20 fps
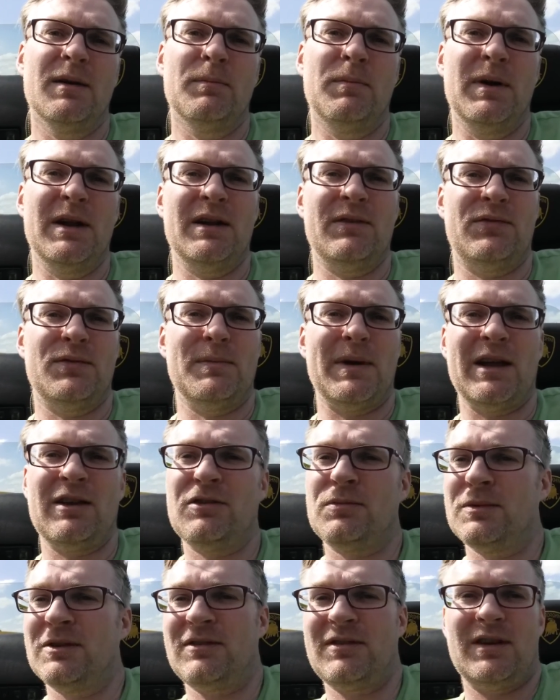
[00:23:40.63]
But if the
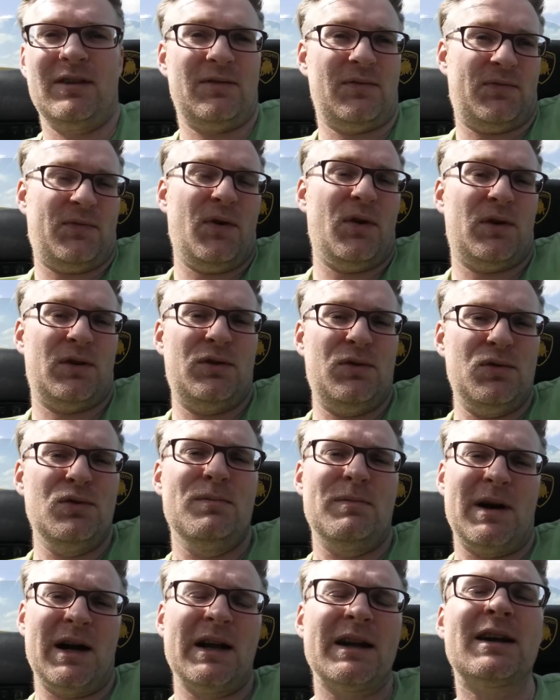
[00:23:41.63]
management says, fuck
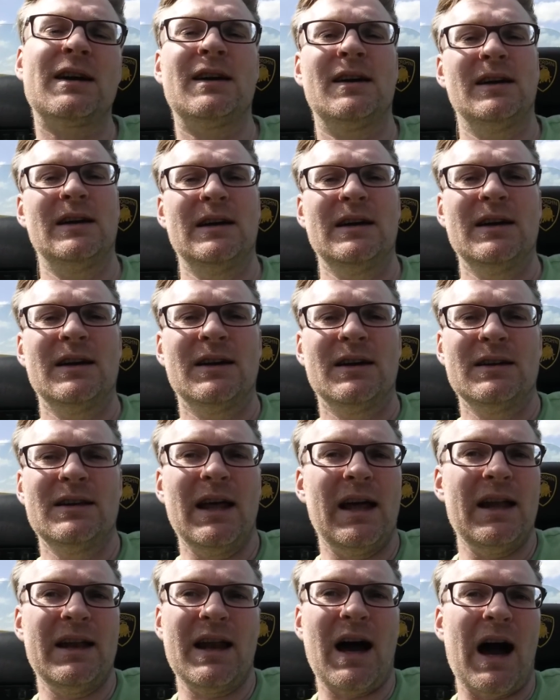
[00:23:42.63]
you, Mark,
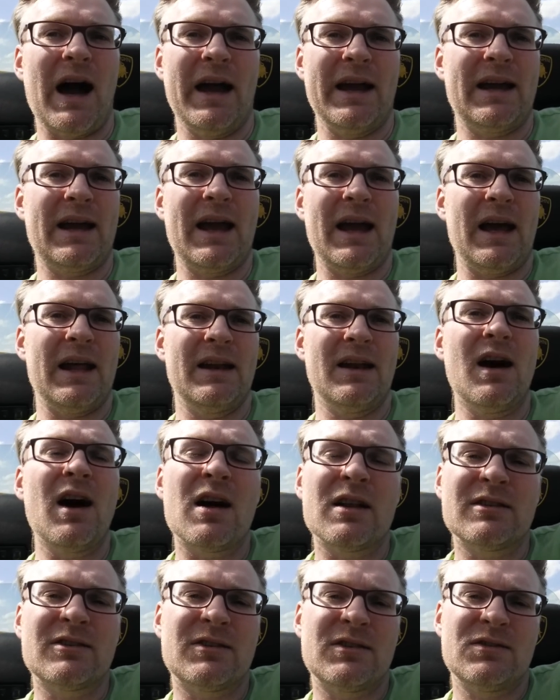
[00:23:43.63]
then I
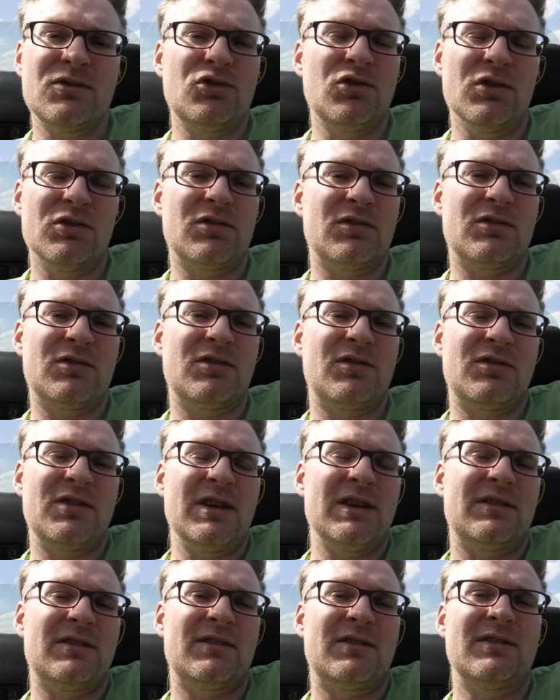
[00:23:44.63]
cannot just
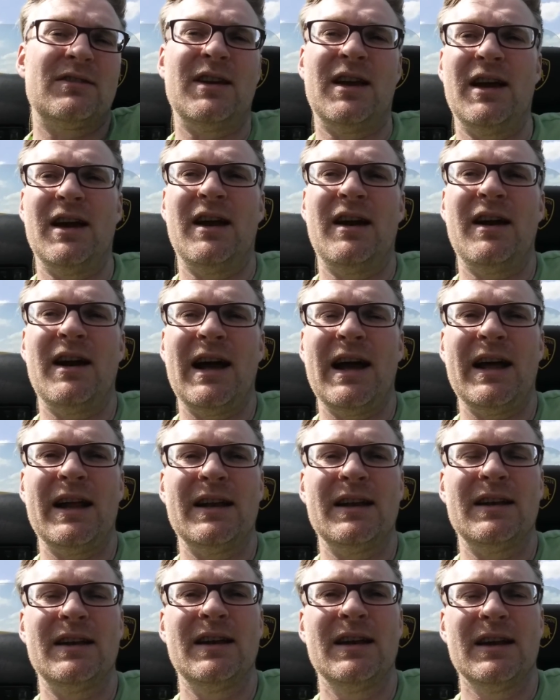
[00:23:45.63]
sit there
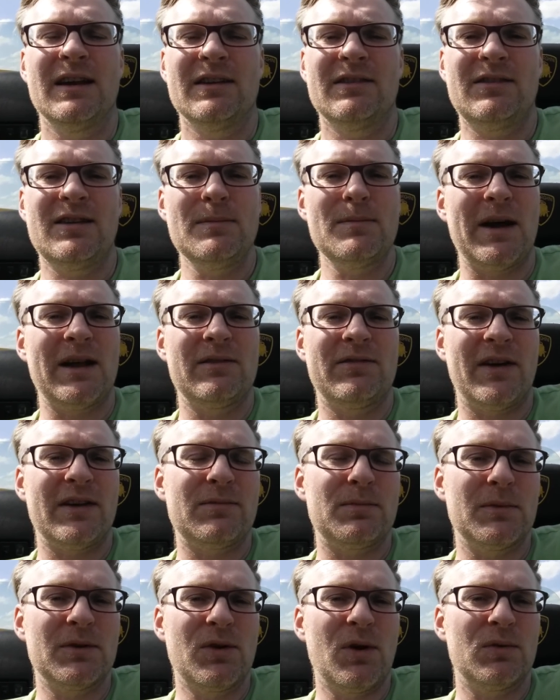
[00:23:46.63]
and see my
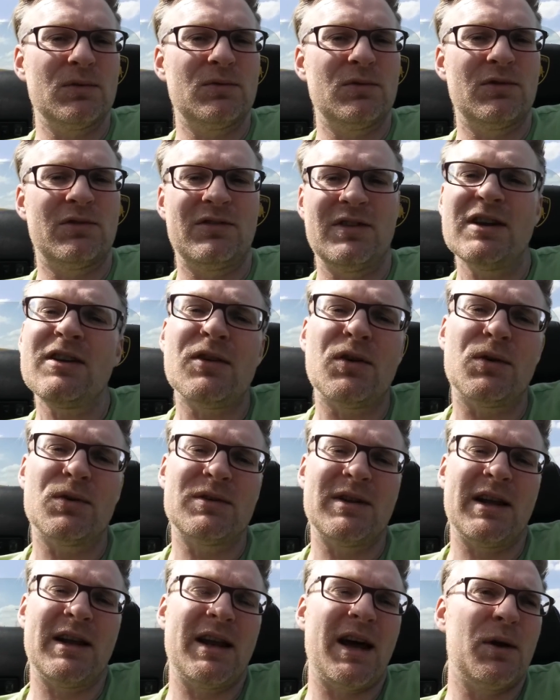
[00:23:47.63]
investment go to zero.
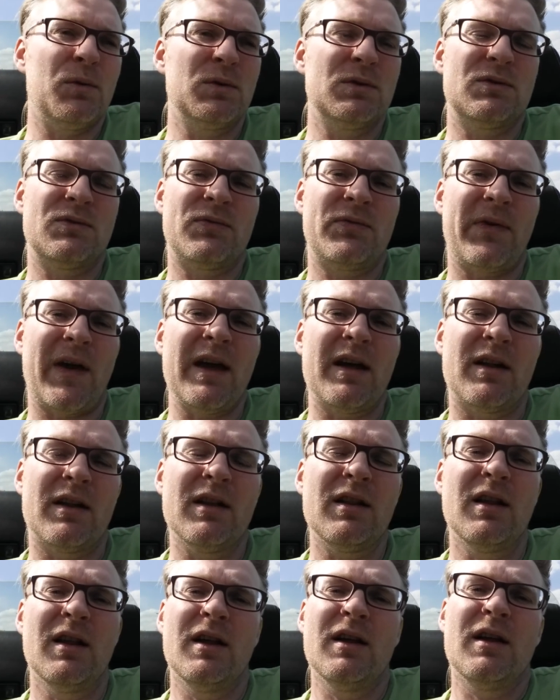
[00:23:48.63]
Then I would
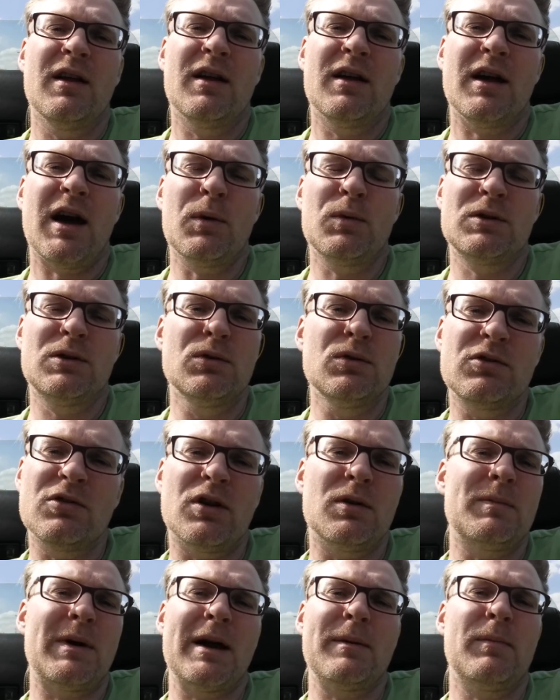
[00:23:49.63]
fail. I would lose
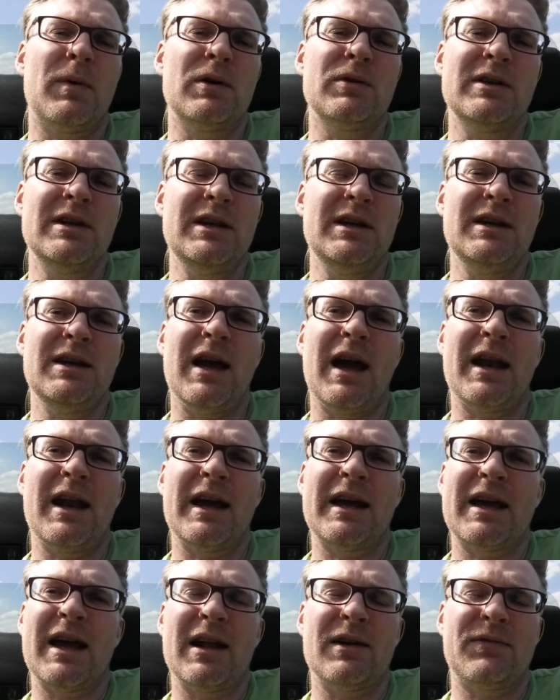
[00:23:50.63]
all my money and
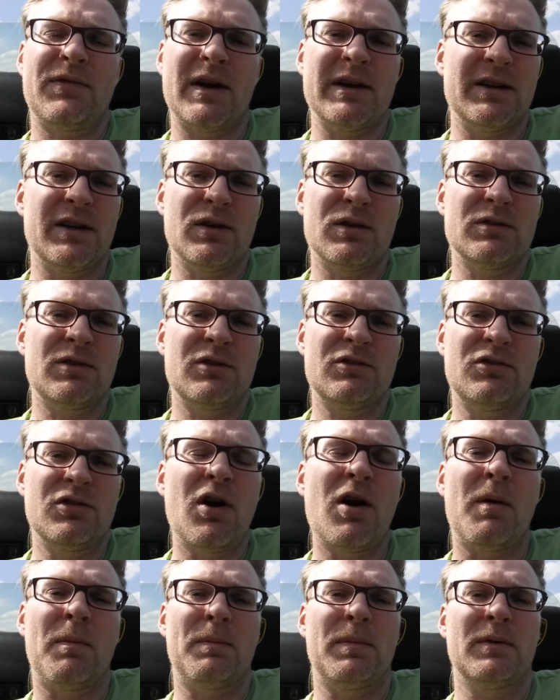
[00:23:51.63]
I can't find another
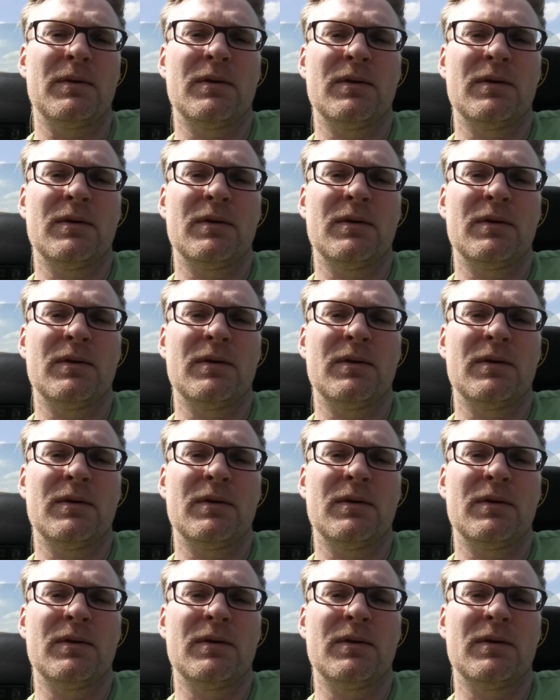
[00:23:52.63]
job.